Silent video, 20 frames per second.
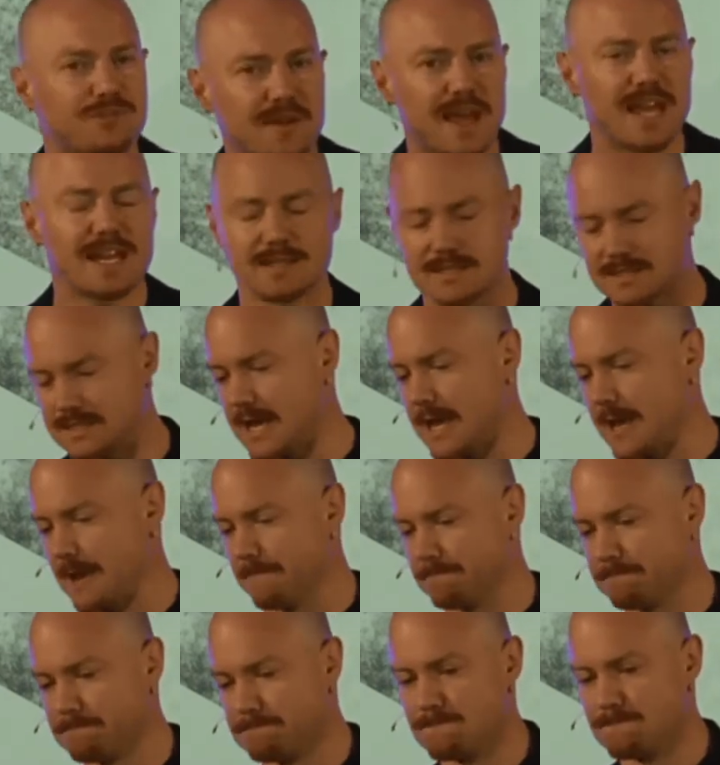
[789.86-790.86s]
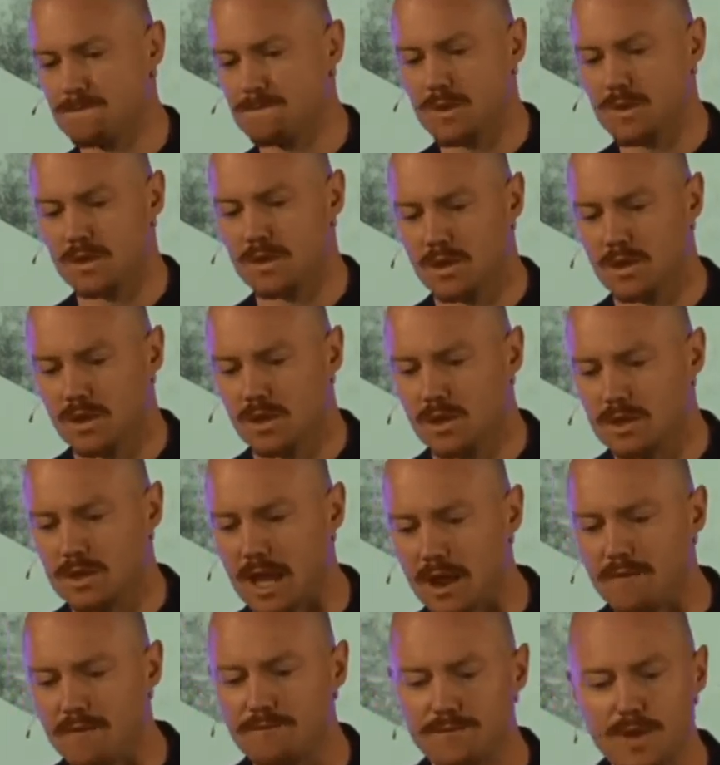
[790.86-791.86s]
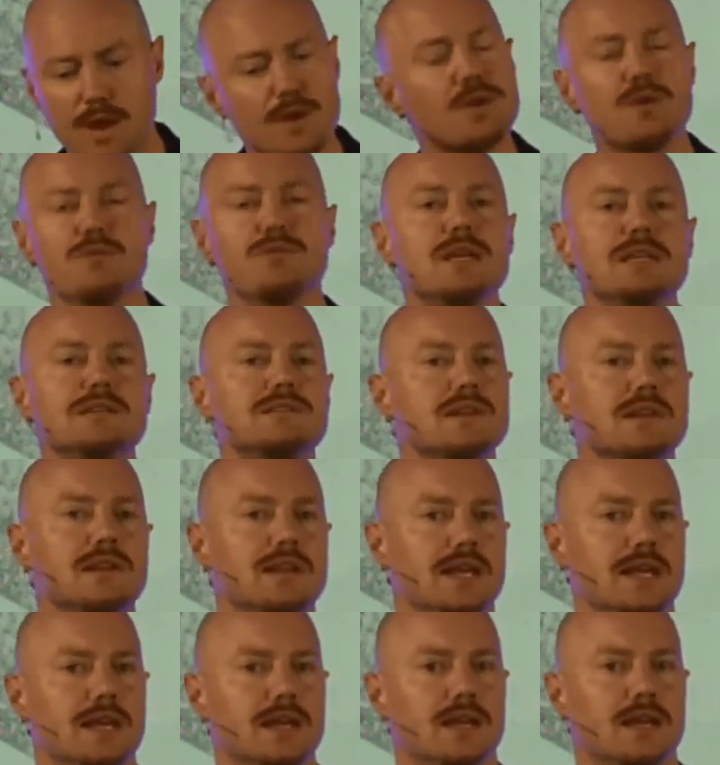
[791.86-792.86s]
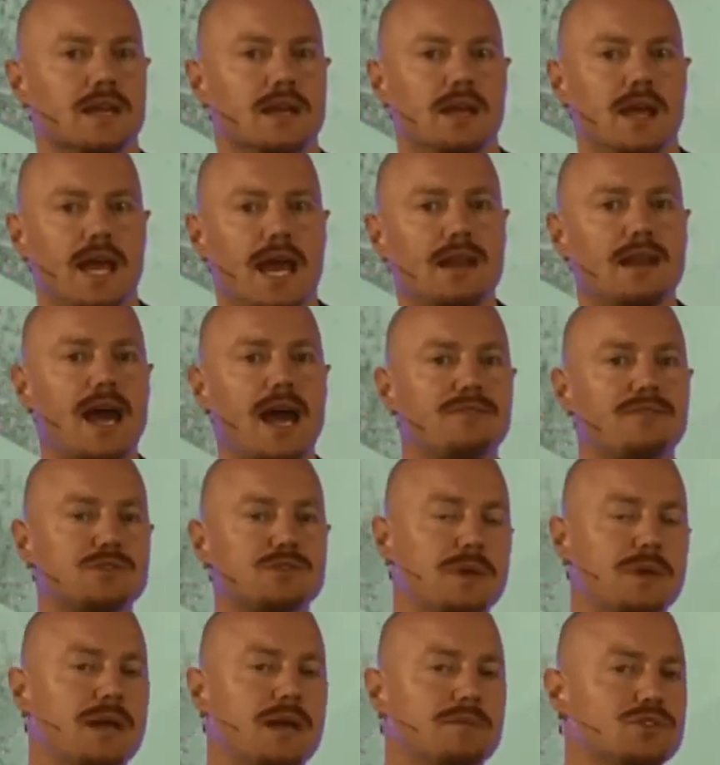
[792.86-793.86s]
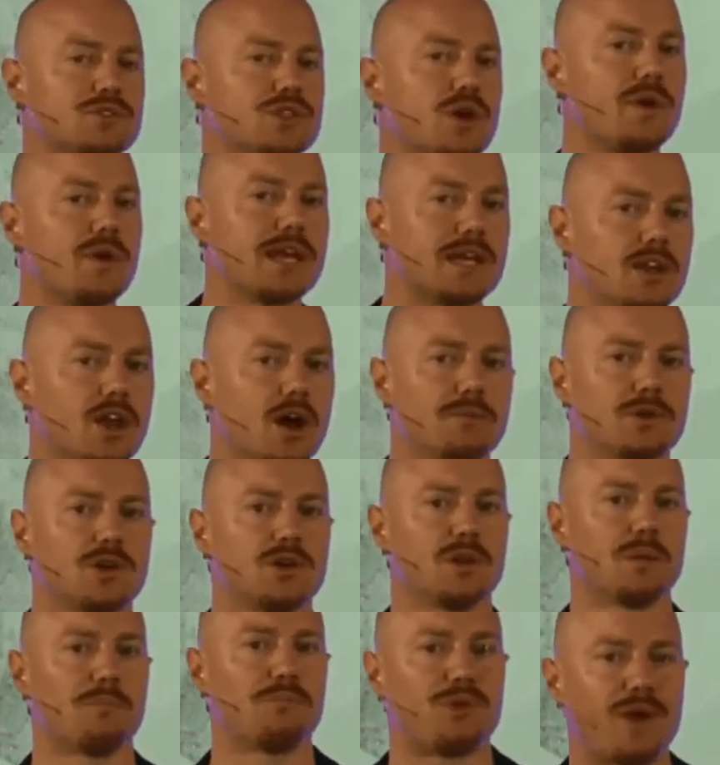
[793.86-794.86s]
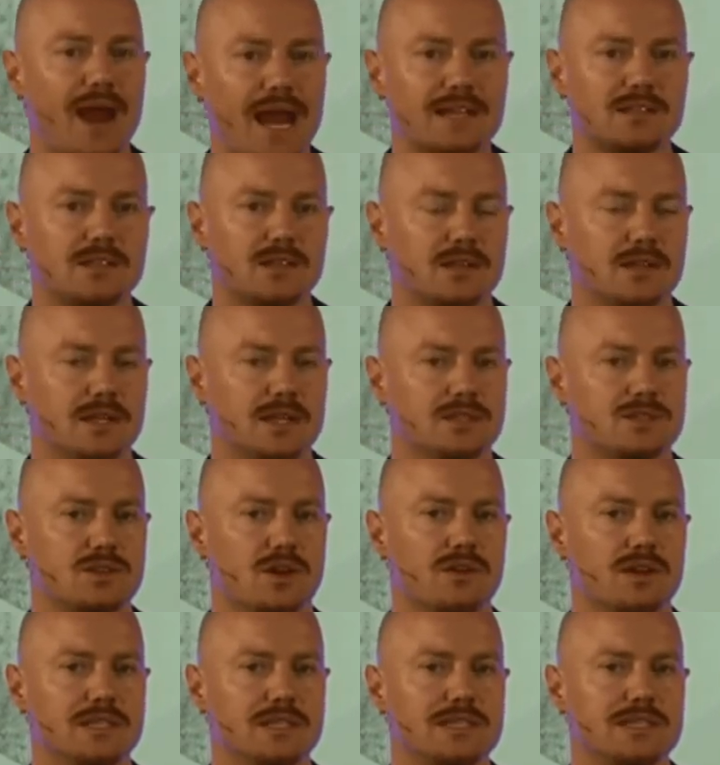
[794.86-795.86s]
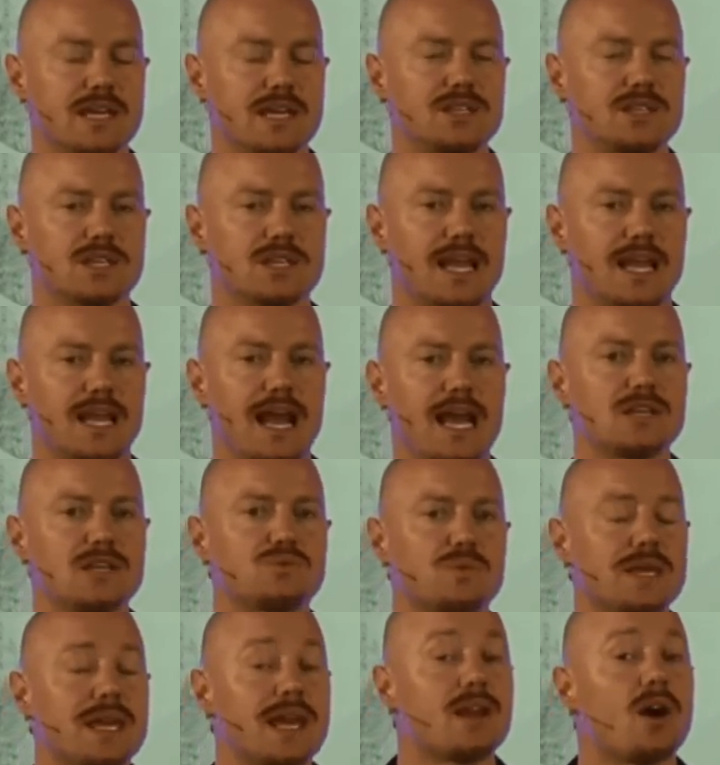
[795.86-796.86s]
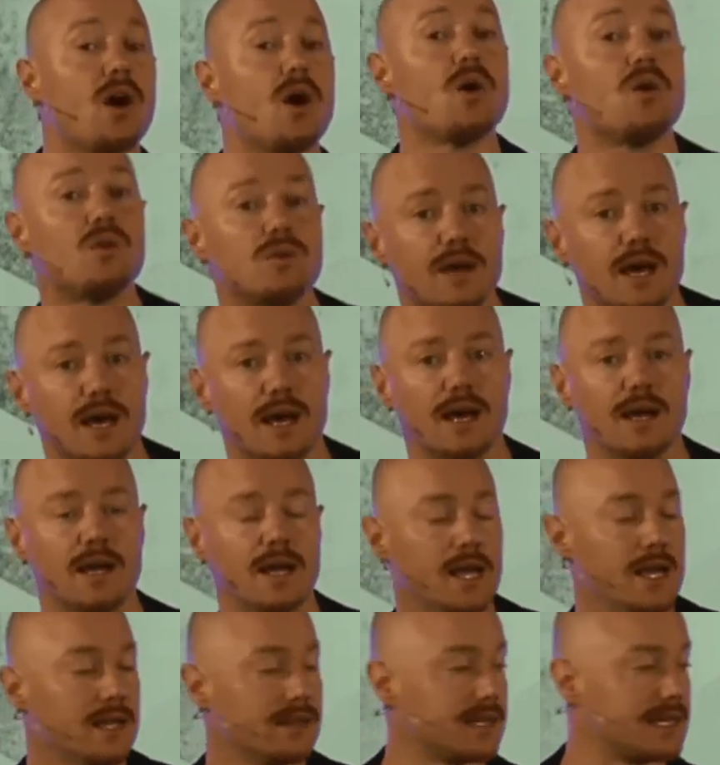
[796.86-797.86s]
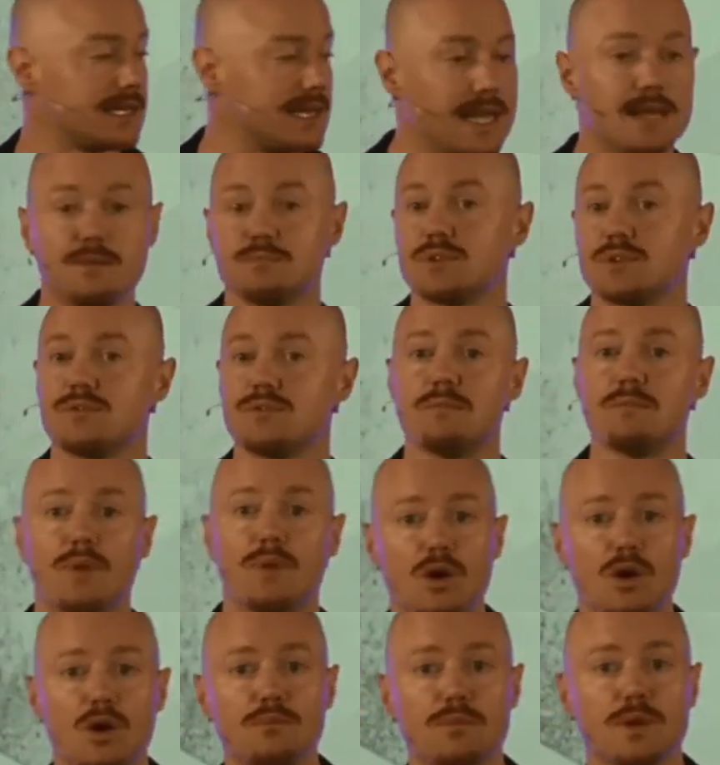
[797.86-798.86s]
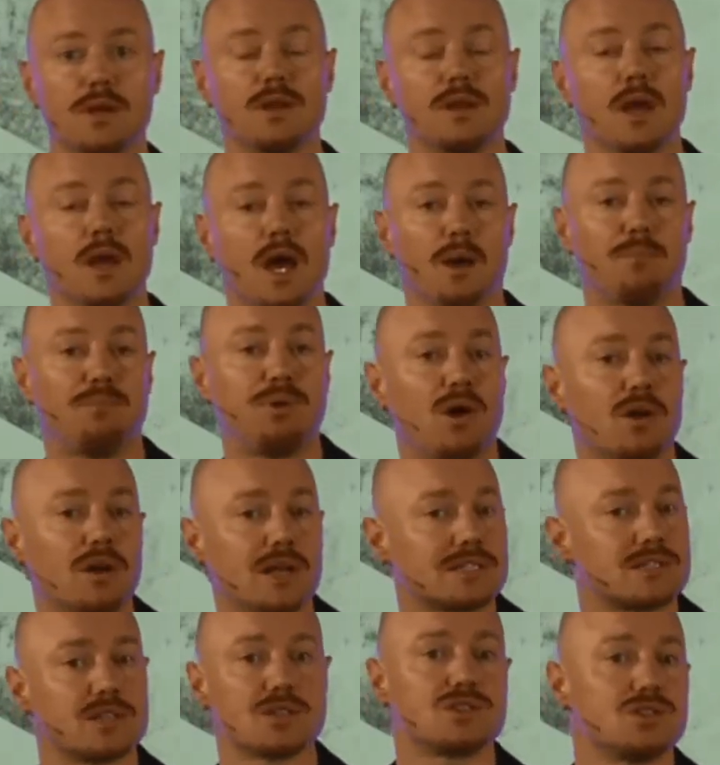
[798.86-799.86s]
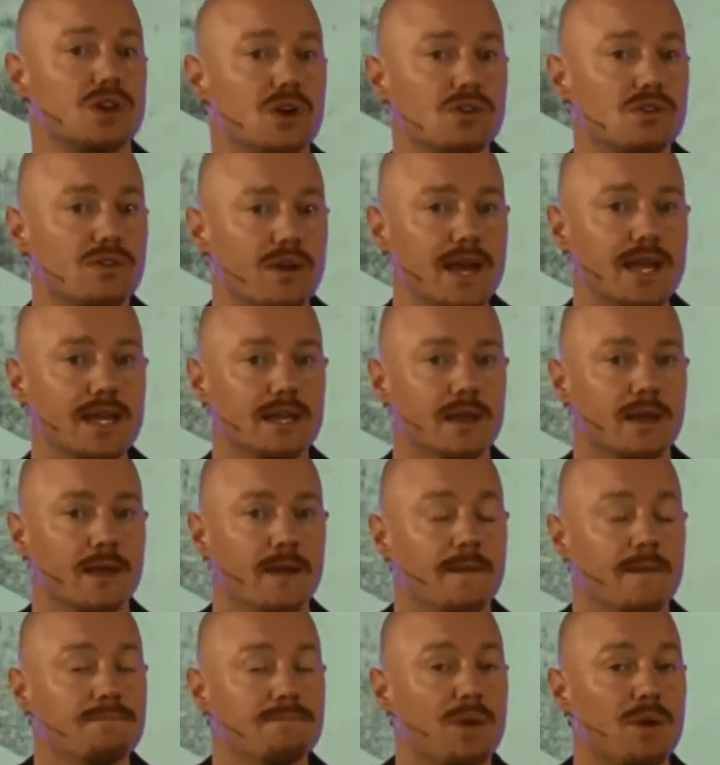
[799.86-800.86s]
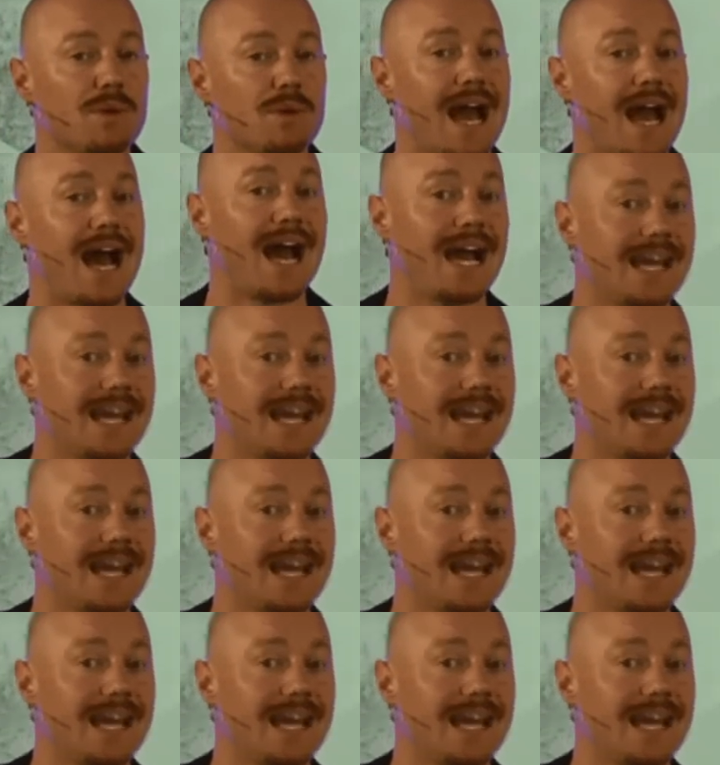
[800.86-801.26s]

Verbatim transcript: It's fair to say that very recently, our life has become so economical and practical in its orientation that as we get older, the claims of the moment upon us are so great that